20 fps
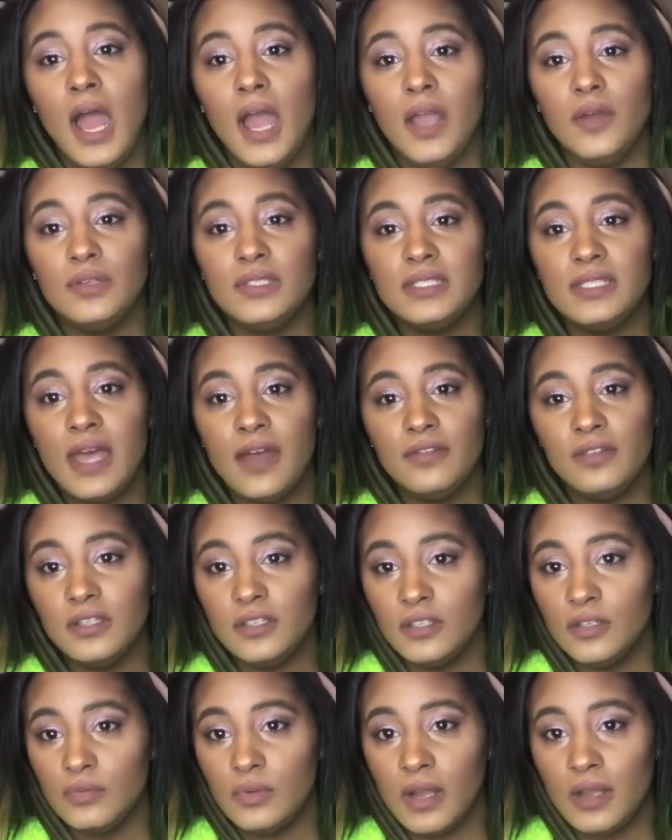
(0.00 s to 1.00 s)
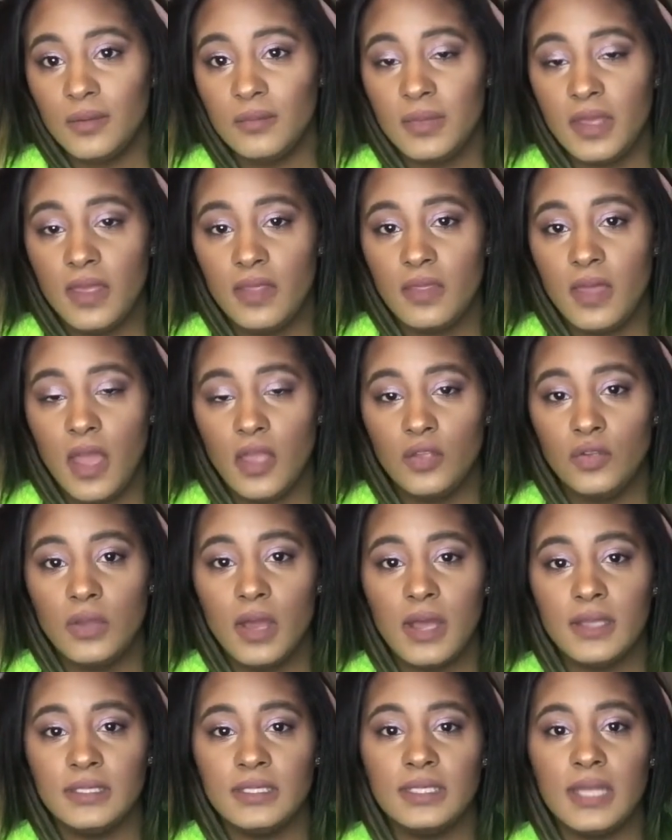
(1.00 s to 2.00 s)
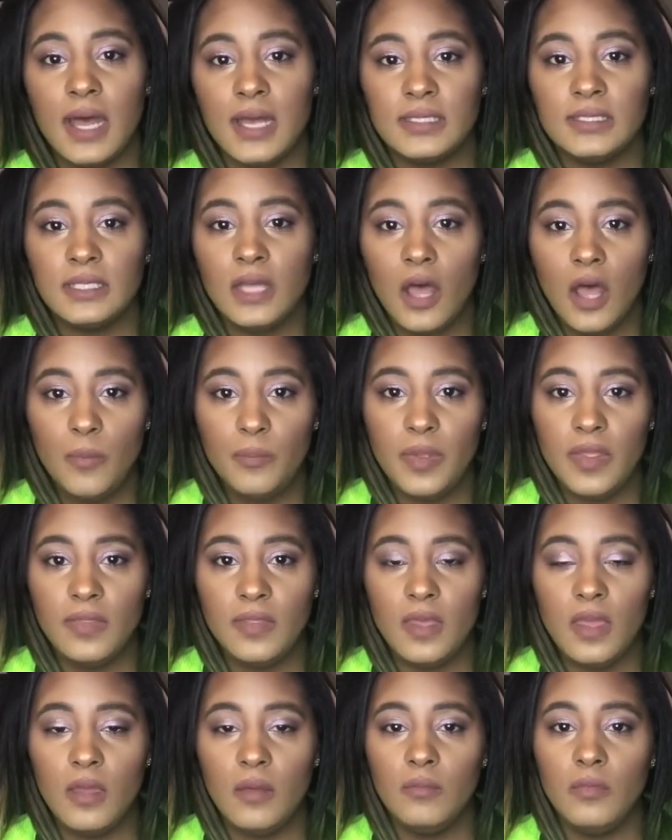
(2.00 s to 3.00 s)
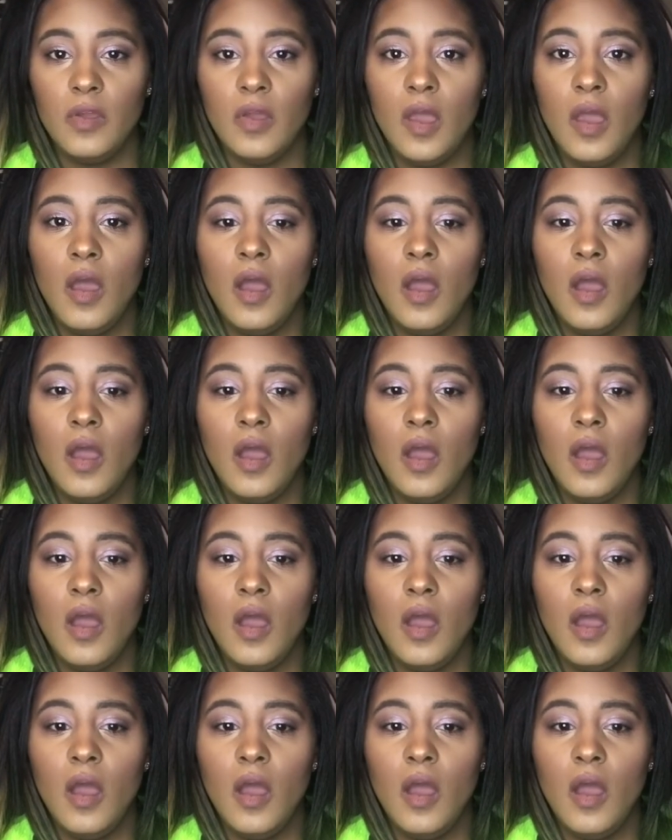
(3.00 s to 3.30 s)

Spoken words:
I would definitely recommend that you guys size up in them,